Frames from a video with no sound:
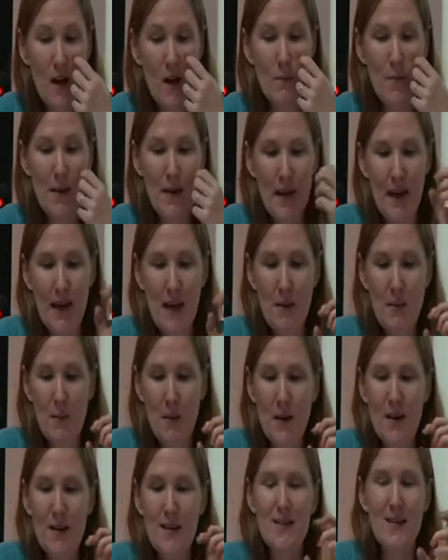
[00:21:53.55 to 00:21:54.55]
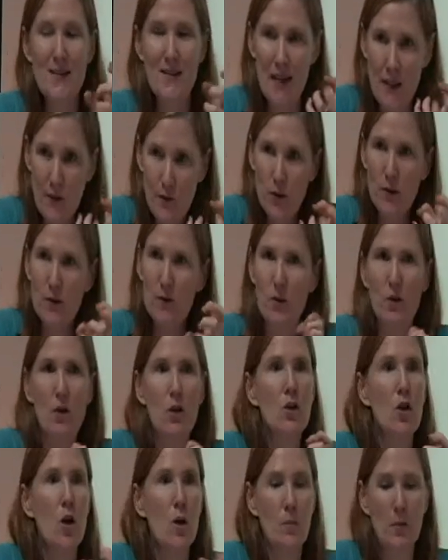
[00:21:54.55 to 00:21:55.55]
became central to
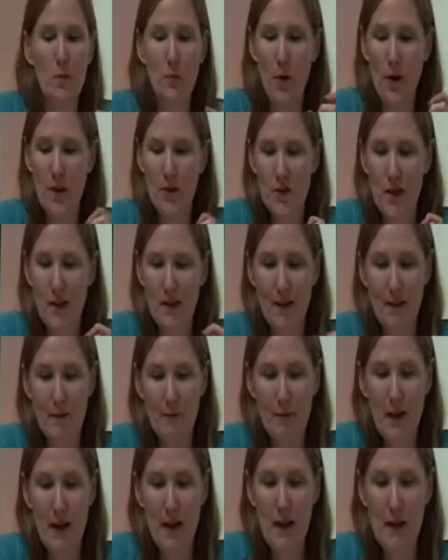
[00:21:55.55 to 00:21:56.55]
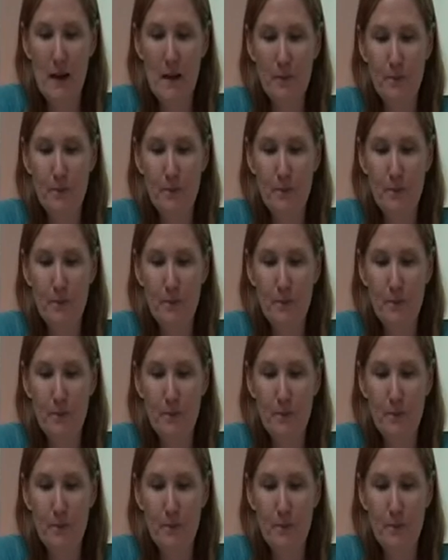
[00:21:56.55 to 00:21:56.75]
Collomb's project at Fan.